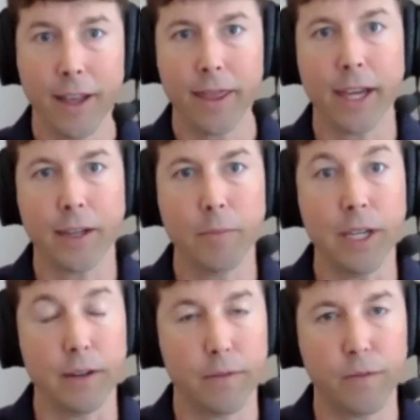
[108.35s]
they can be
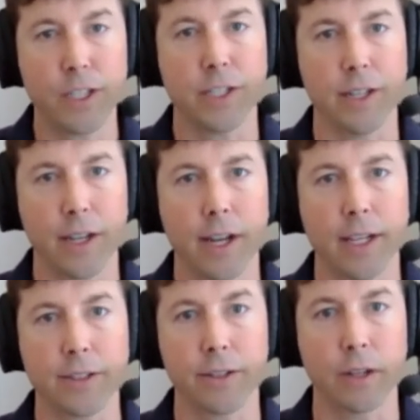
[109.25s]
efficient in
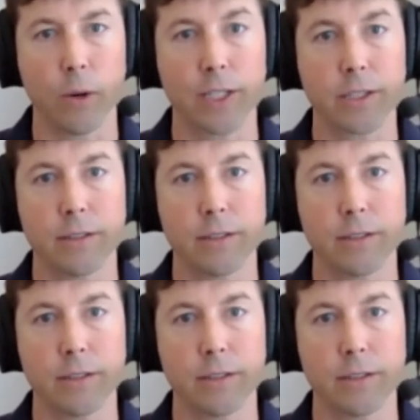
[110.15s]
answering questions.